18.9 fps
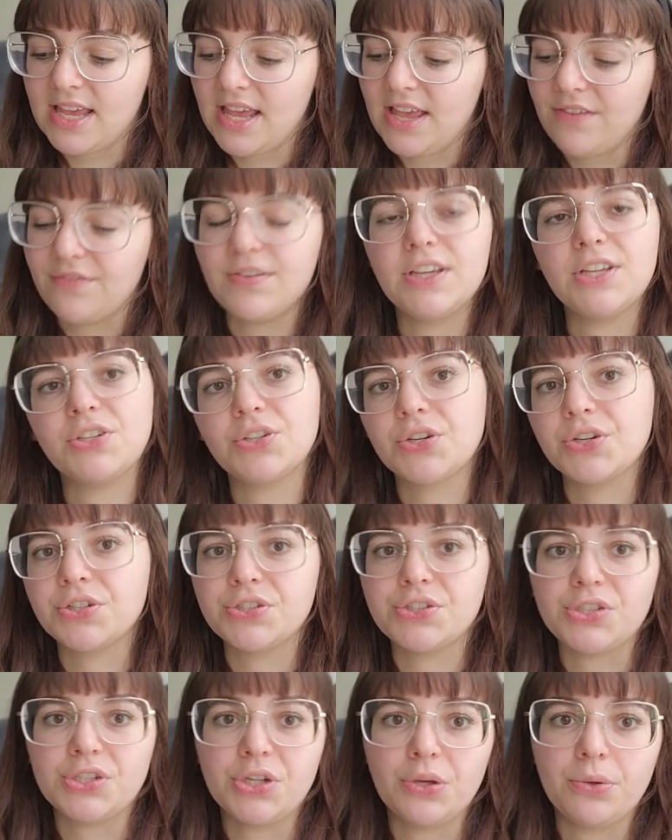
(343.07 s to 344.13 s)
if he
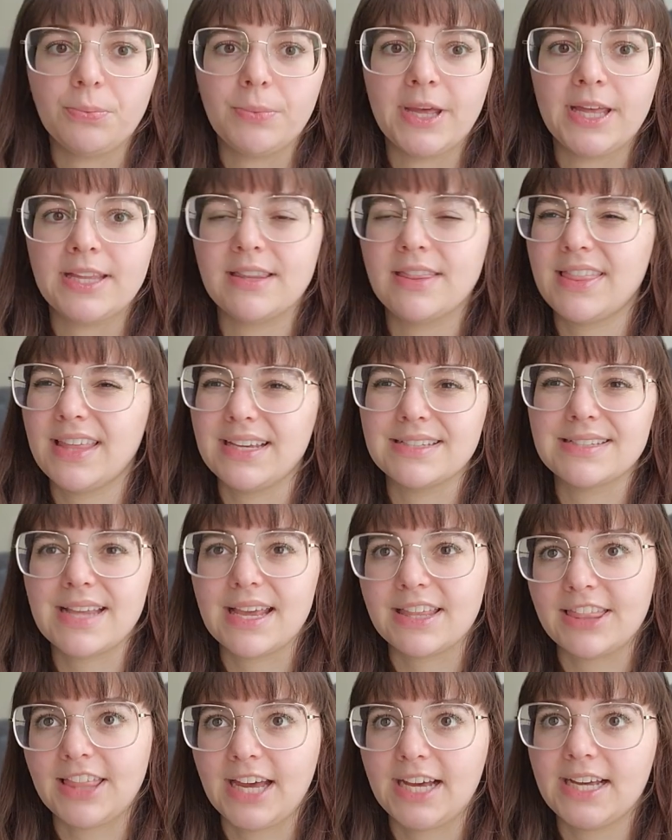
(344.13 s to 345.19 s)
turns human, things
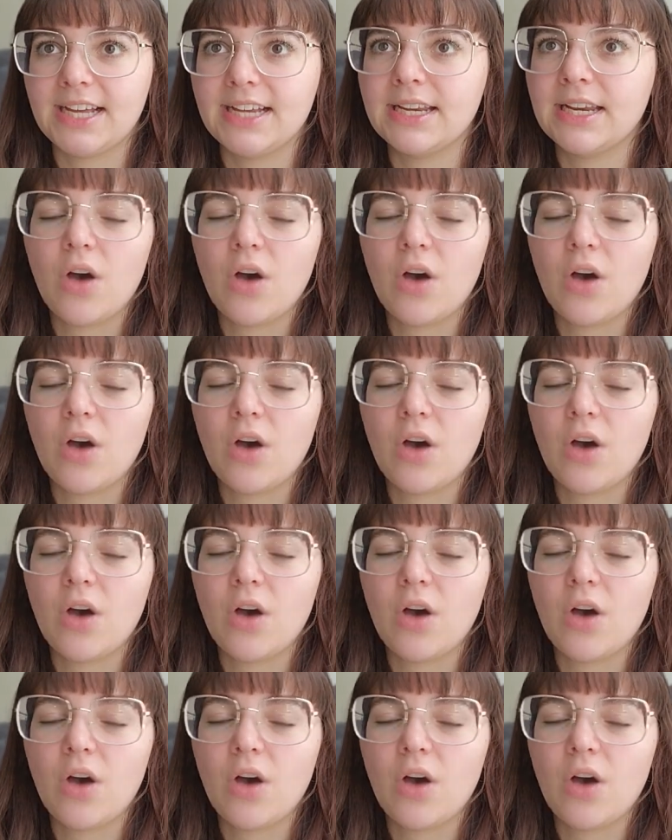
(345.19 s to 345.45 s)
like that.